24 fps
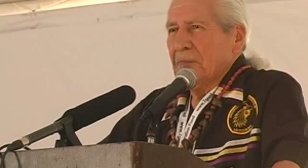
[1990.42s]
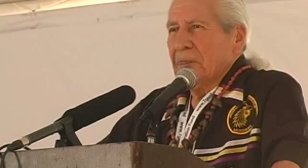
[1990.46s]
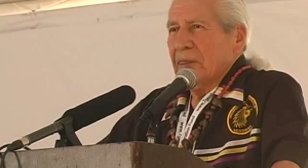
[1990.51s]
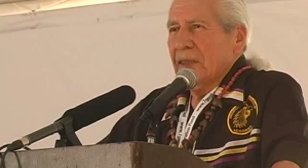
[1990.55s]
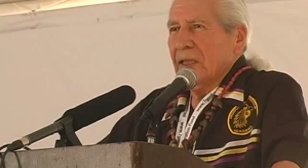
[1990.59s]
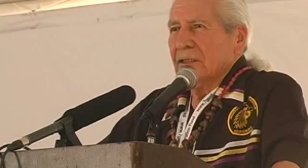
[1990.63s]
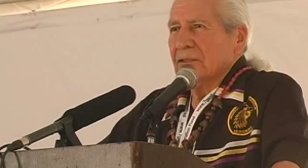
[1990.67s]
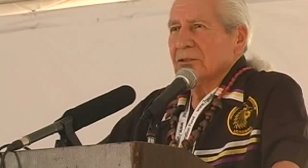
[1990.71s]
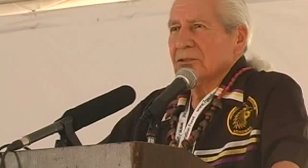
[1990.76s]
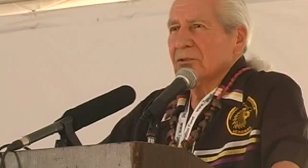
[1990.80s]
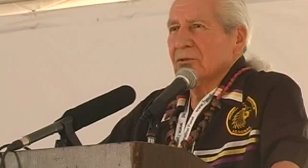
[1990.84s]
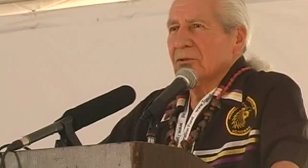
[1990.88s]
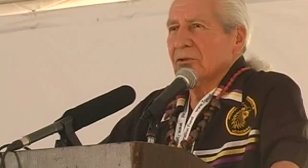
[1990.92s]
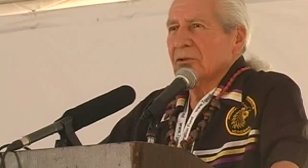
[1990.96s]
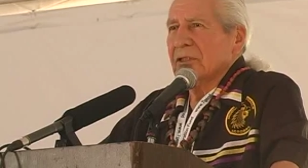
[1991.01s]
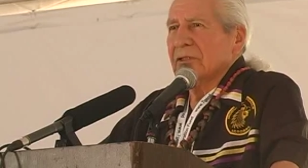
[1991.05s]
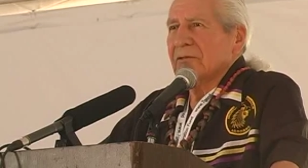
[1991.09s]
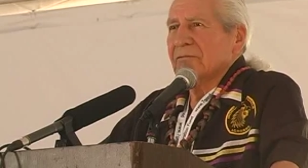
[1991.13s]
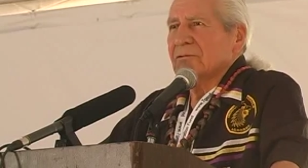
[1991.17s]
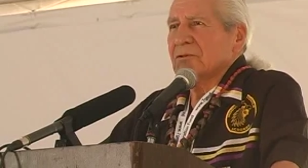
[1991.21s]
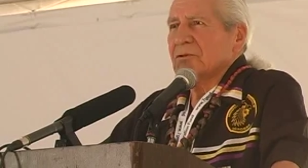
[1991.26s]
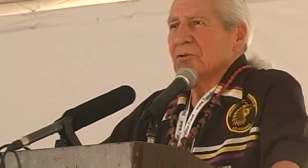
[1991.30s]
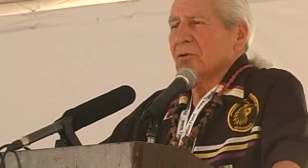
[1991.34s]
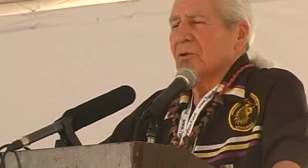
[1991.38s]
And so
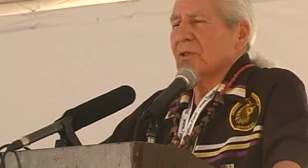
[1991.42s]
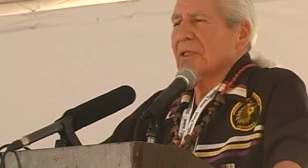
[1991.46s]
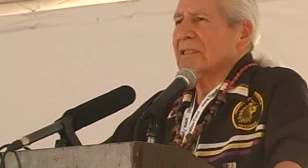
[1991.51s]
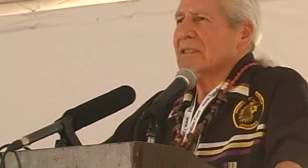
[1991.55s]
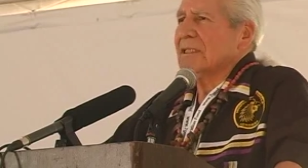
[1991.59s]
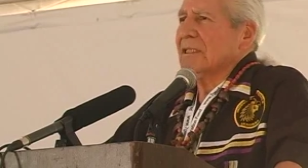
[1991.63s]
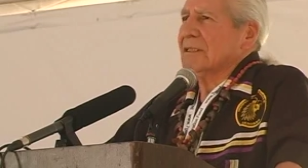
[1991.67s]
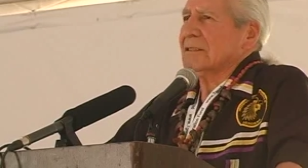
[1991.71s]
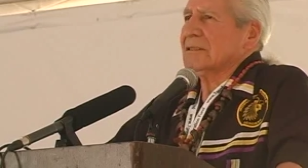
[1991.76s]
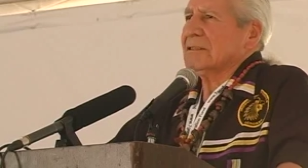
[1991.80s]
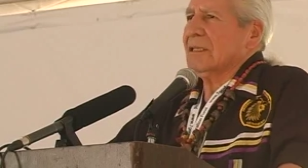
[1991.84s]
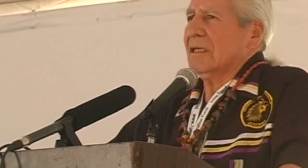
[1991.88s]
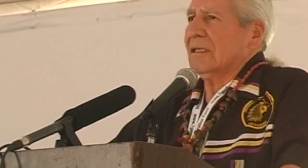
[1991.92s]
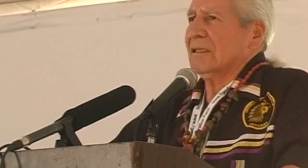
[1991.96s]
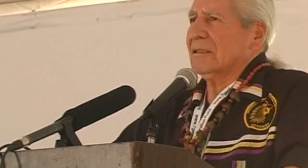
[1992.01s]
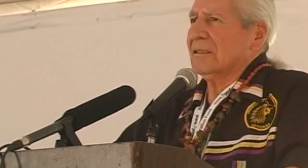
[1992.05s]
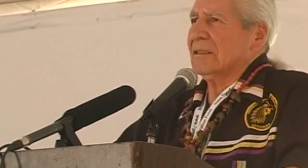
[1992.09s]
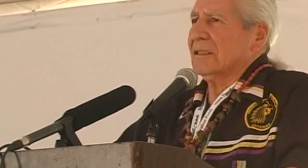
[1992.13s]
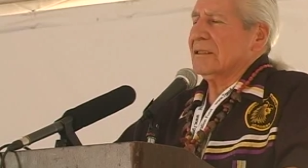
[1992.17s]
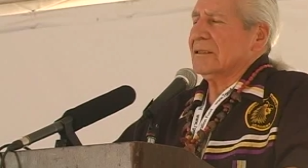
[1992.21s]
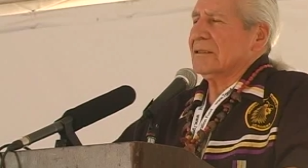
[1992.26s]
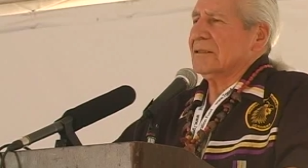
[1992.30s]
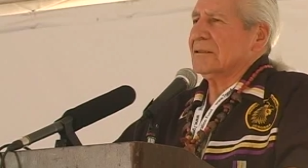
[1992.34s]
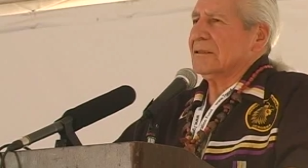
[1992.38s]
they've joined us on
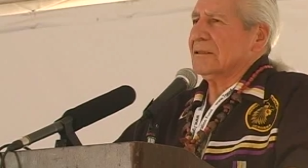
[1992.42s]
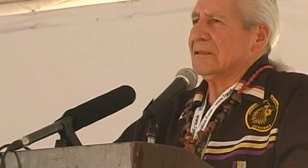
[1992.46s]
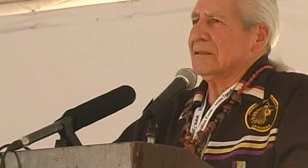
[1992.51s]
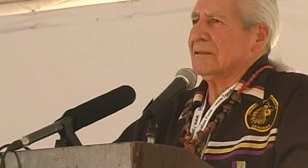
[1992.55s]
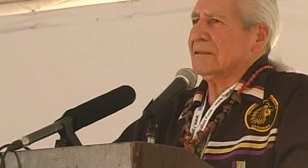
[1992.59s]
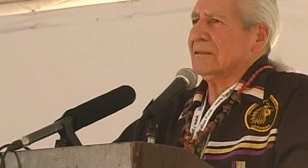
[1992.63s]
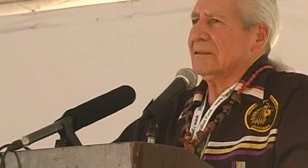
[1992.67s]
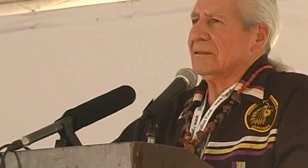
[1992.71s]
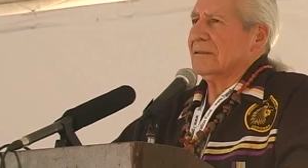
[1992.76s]
this.